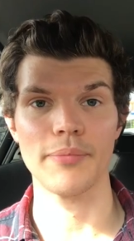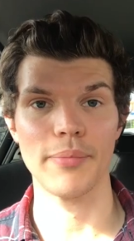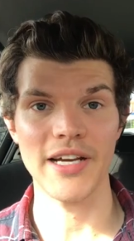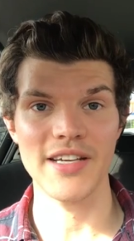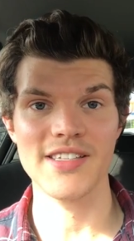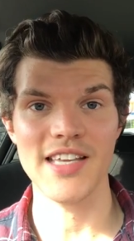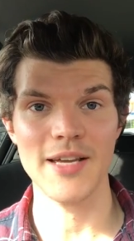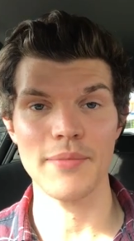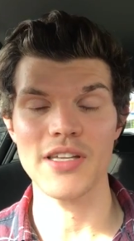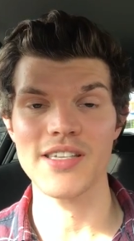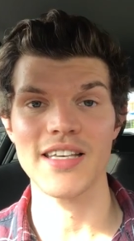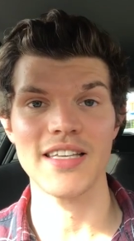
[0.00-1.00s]
bank
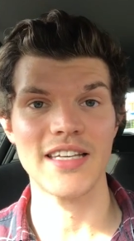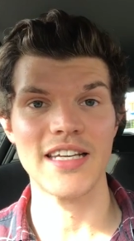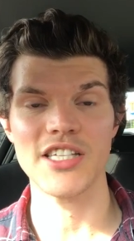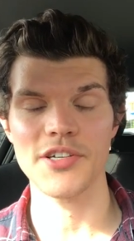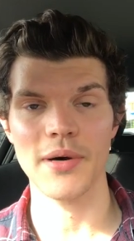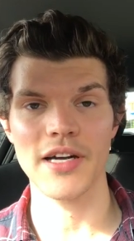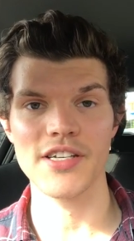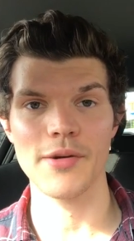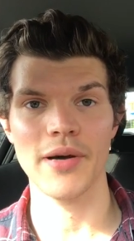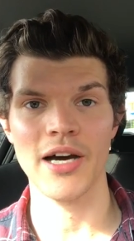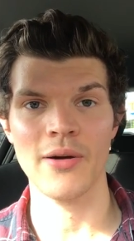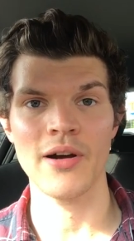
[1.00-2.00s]
statements that they need to ask
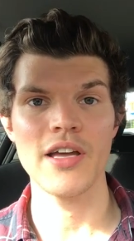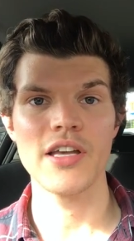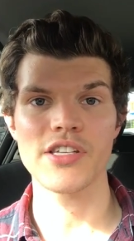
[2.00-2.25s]
about,